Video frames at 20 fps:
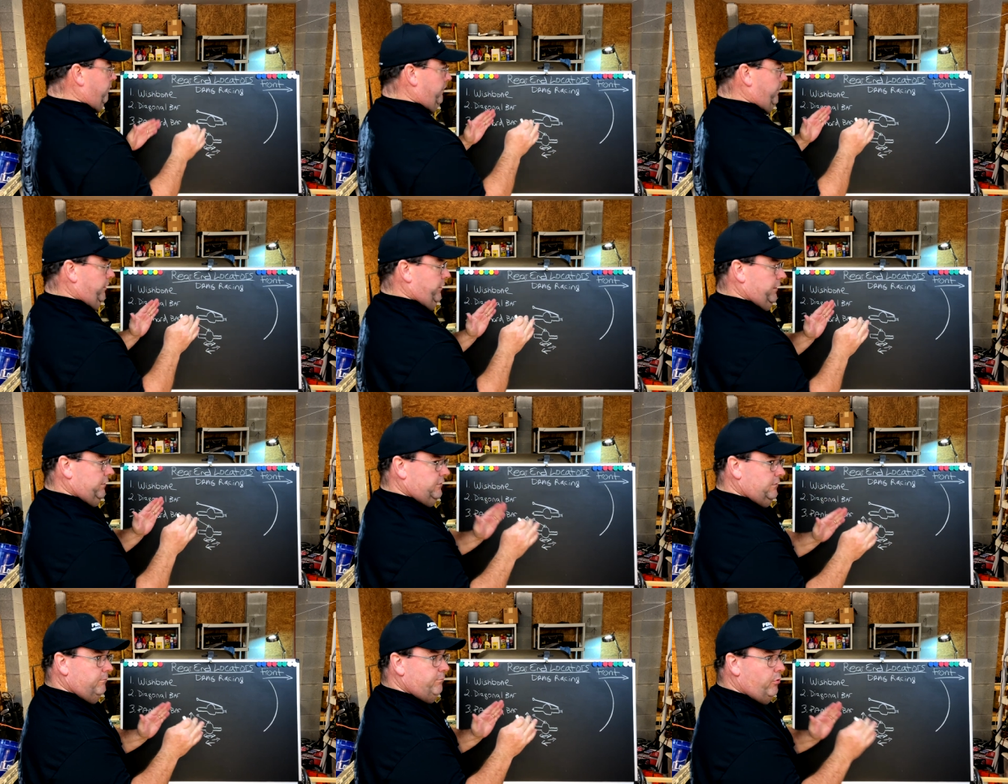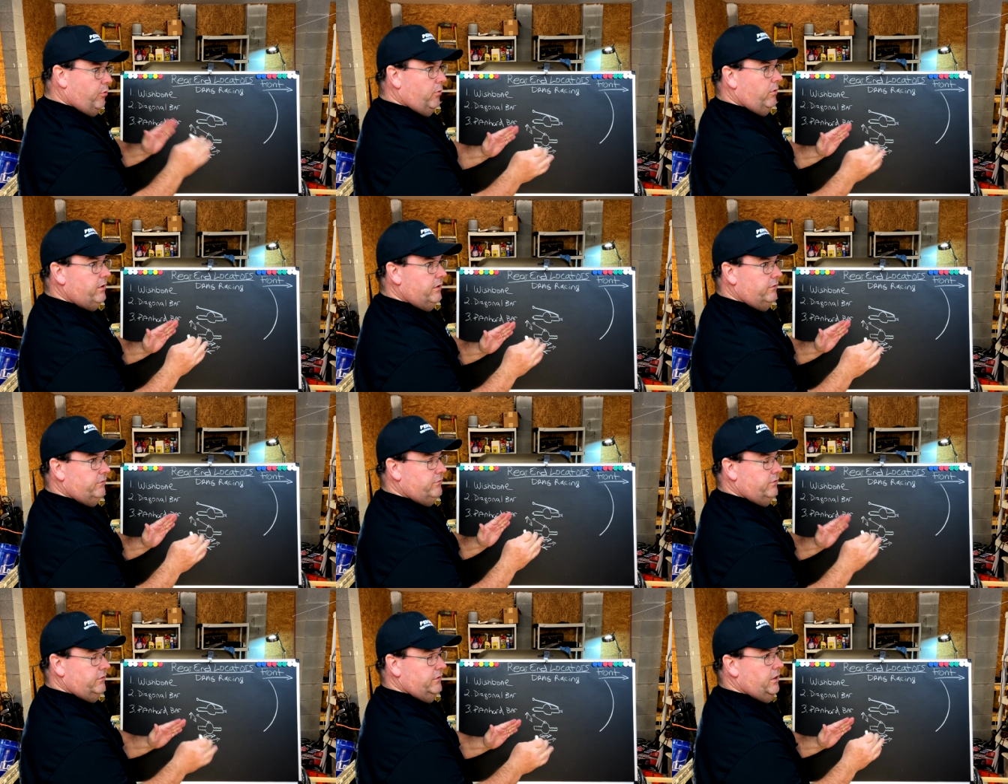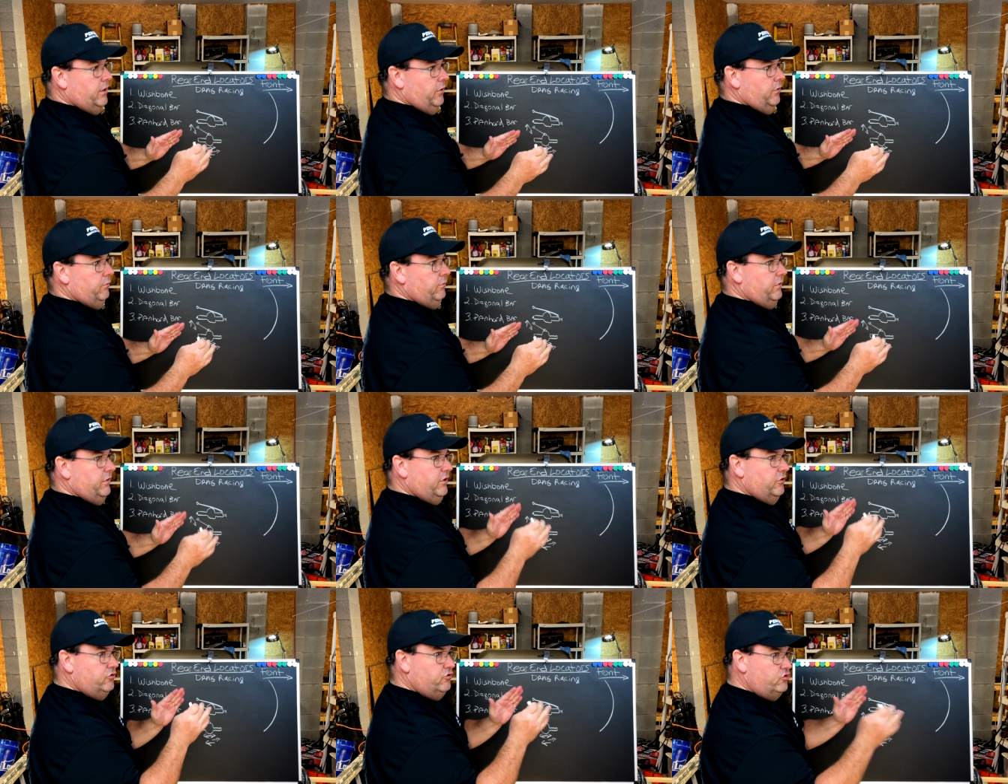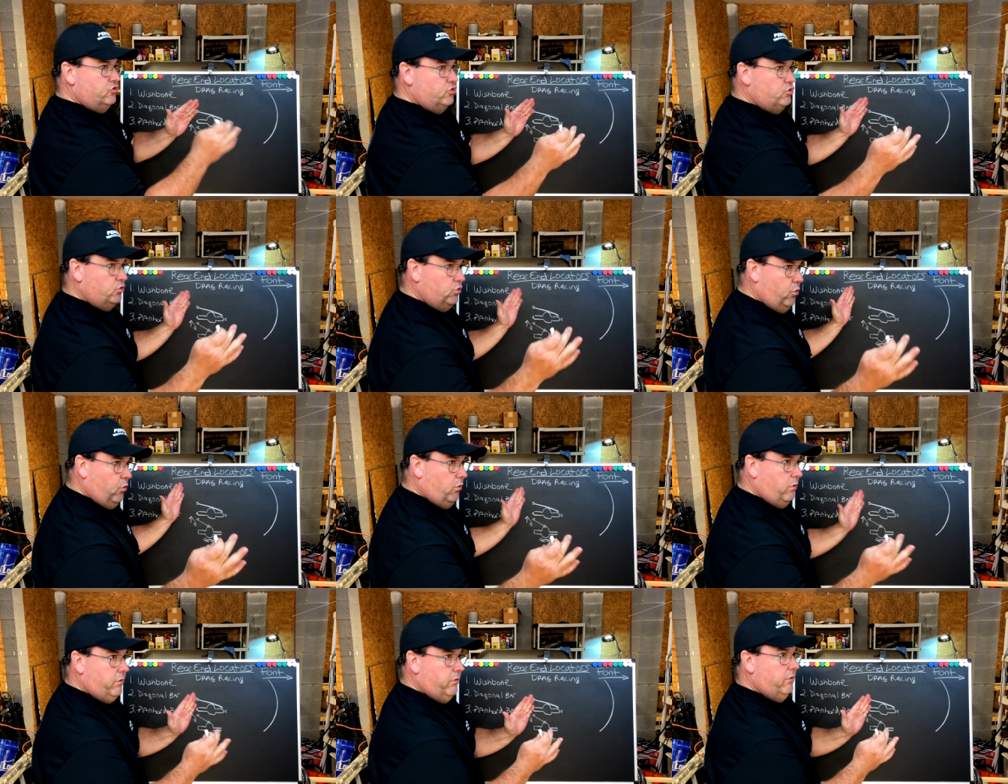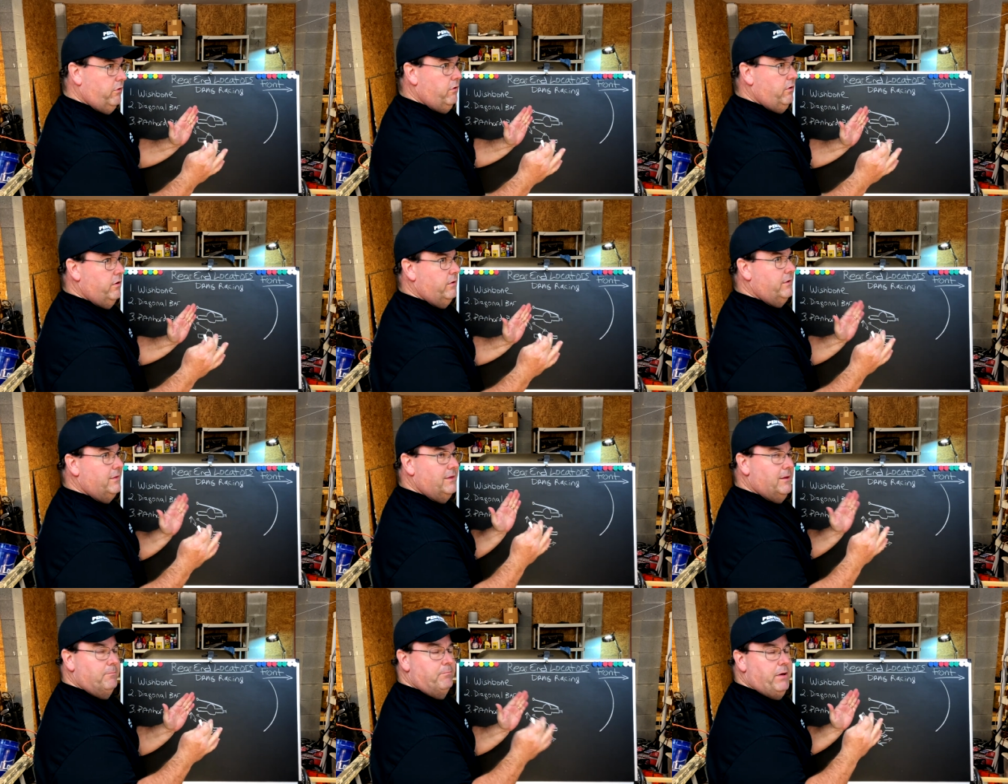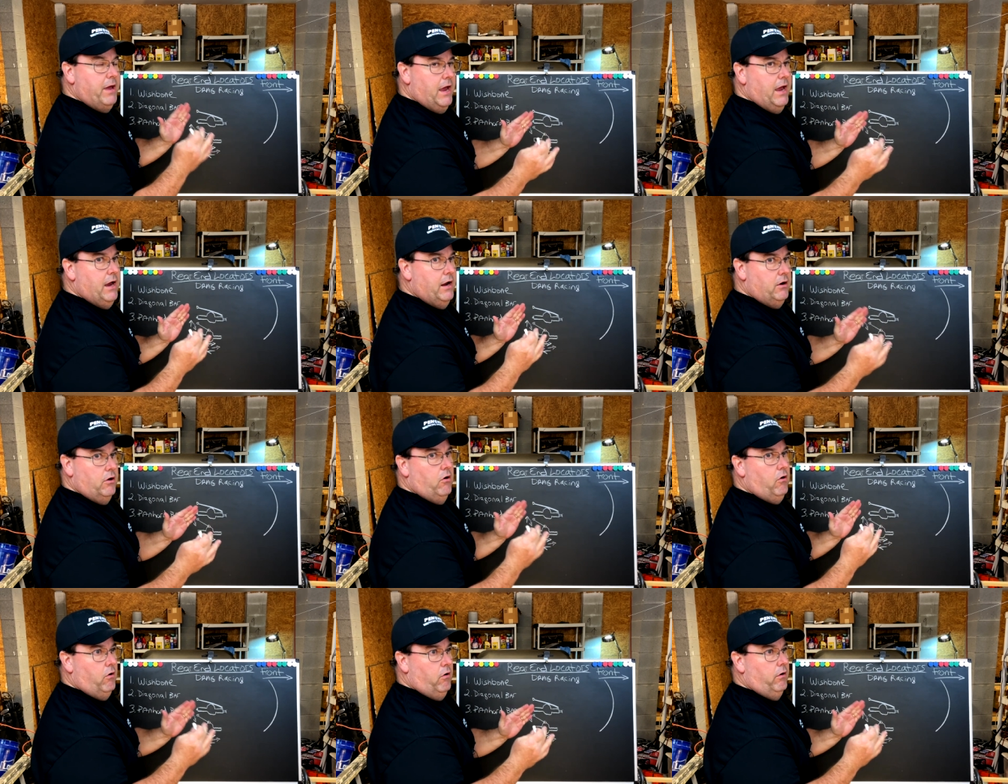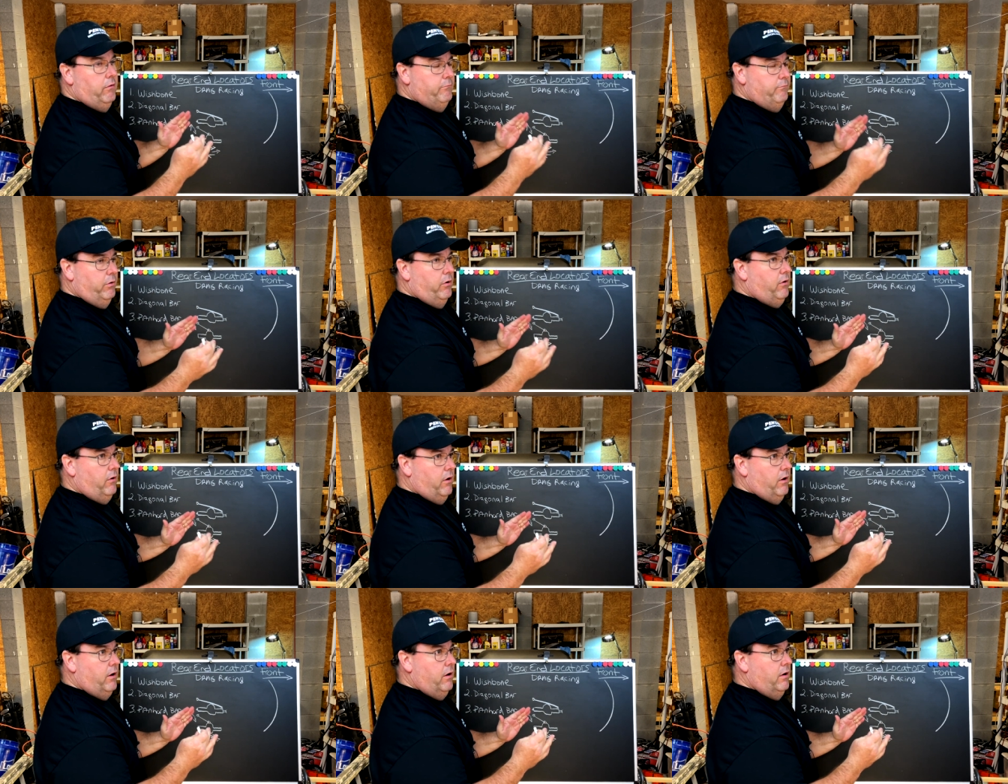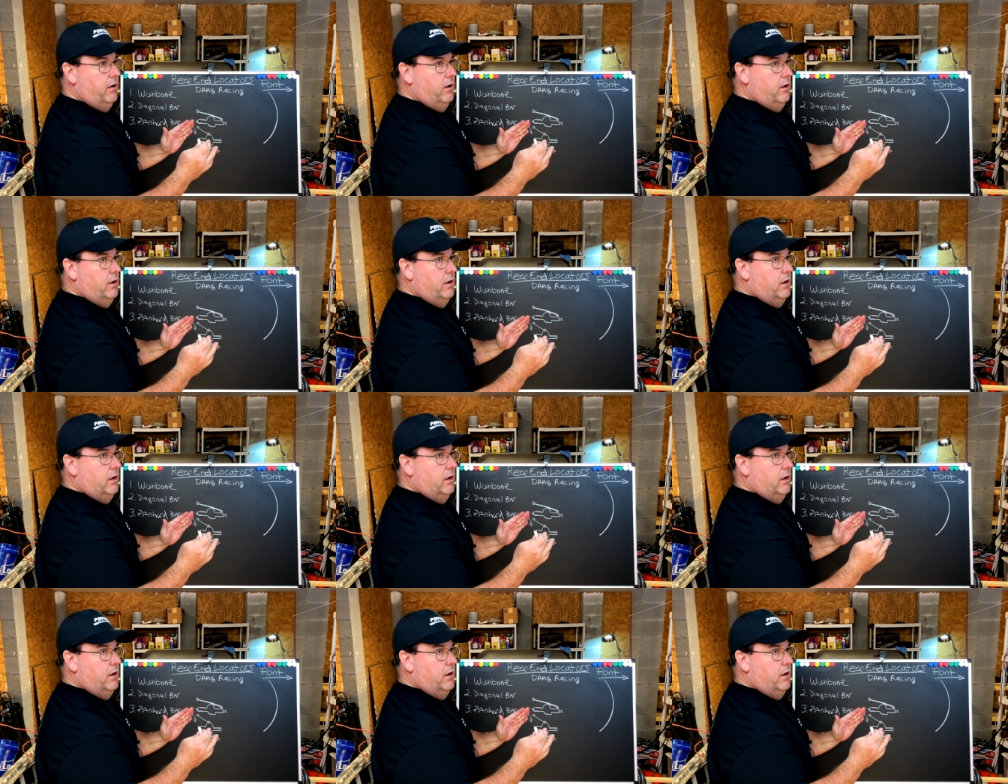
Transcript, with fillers: It's important to note the shorter the panhard bar,